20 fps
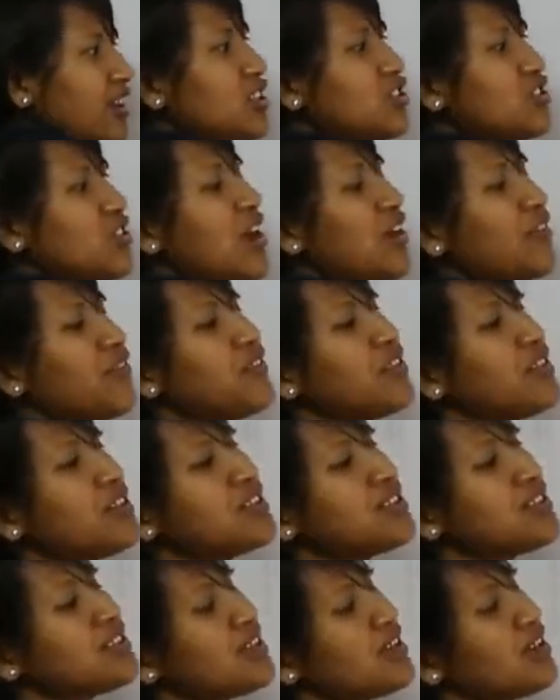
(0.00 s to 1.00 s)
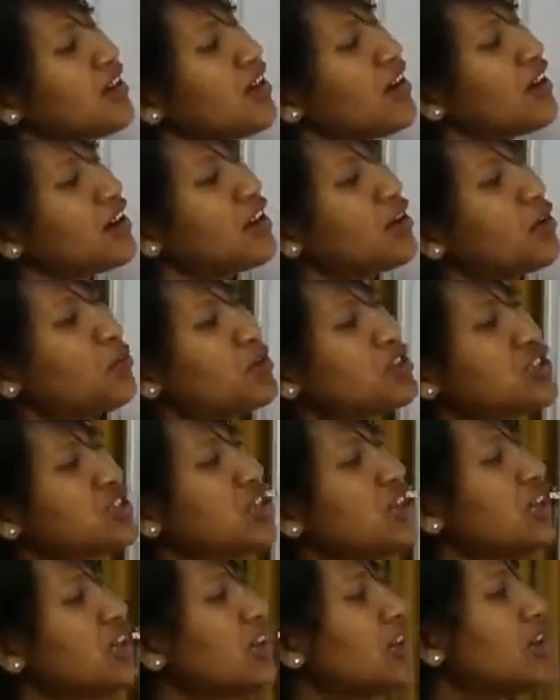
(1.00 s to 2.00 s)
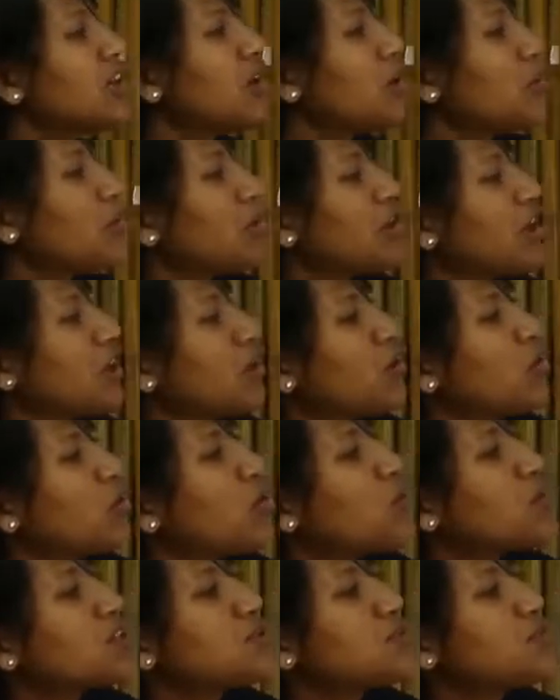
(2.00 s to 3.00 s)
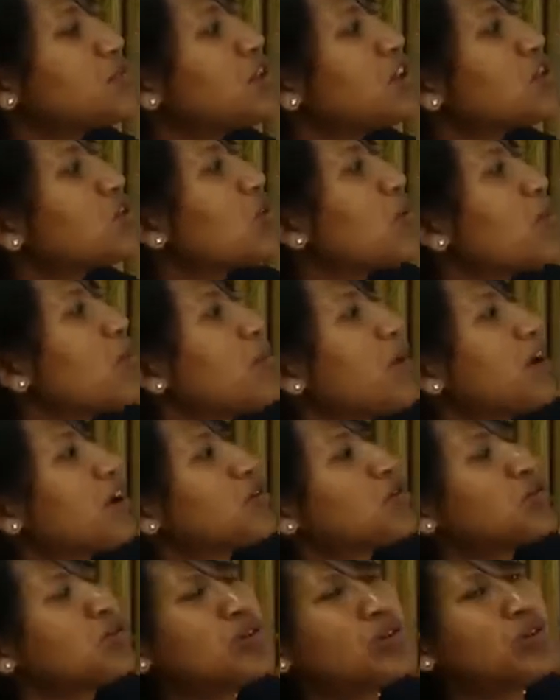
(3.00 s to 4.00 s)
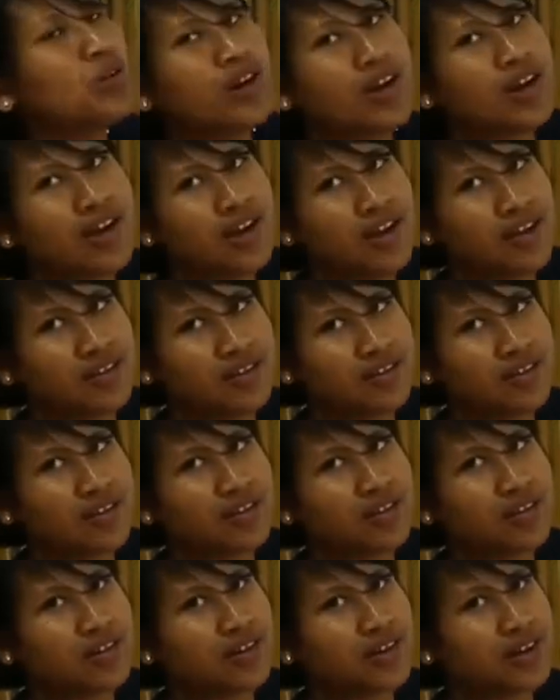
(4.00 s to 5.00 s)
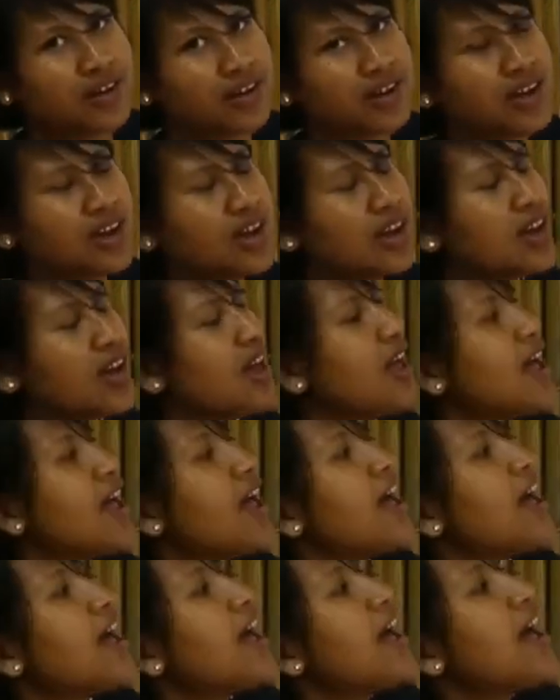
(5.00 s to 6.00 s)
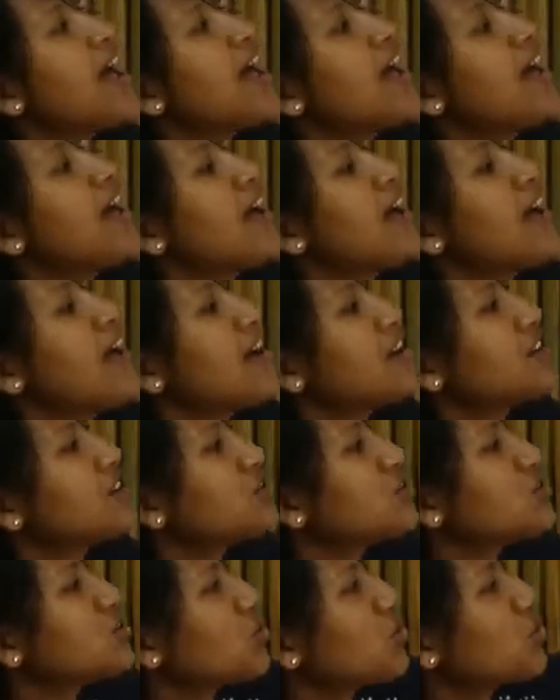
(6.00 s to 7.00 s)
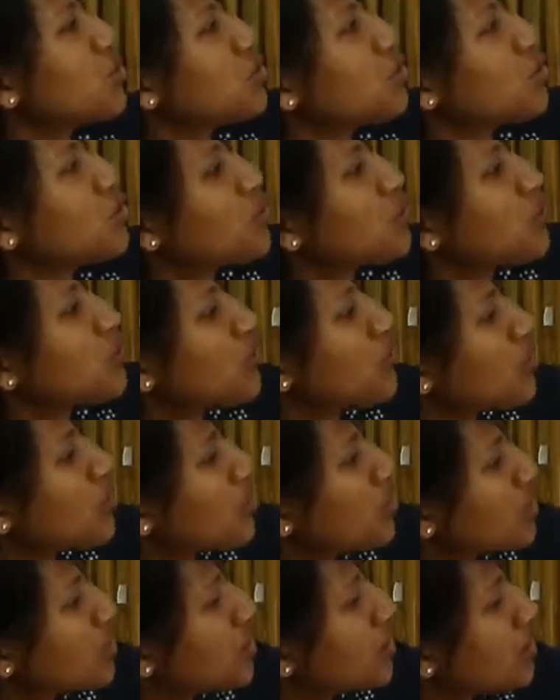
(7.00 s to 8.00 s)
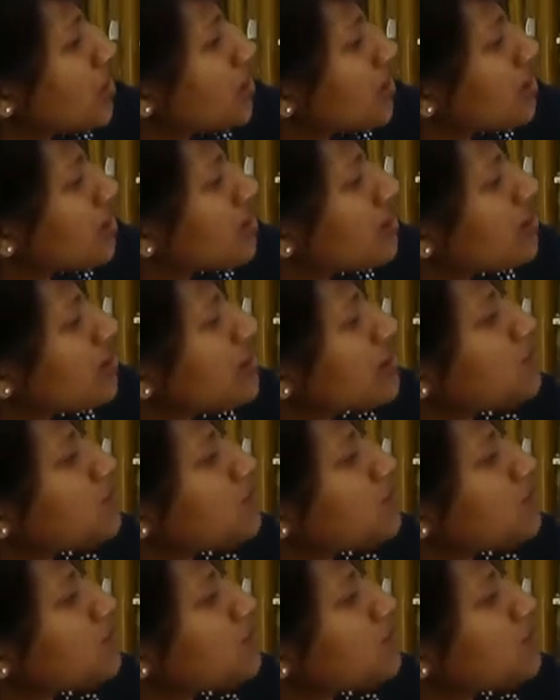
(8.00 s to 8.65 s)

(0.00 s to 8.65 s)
it travels, okay, with a lower speed compared to air. Okay, so the